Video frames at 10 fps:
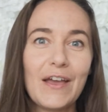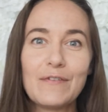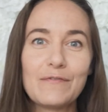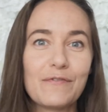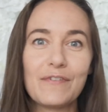
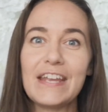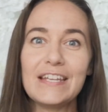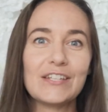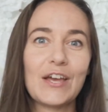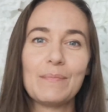
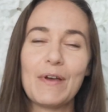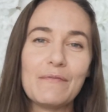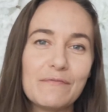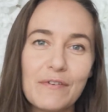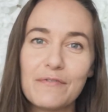freedom
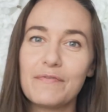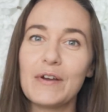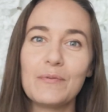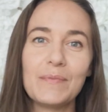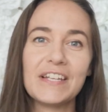and
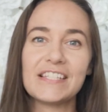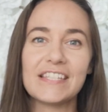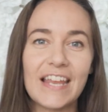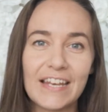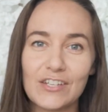fulfillment
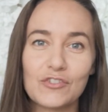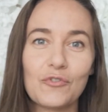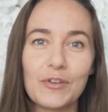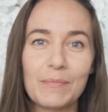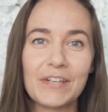and
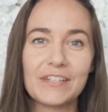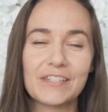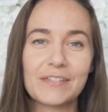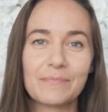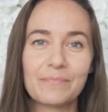enjoyment.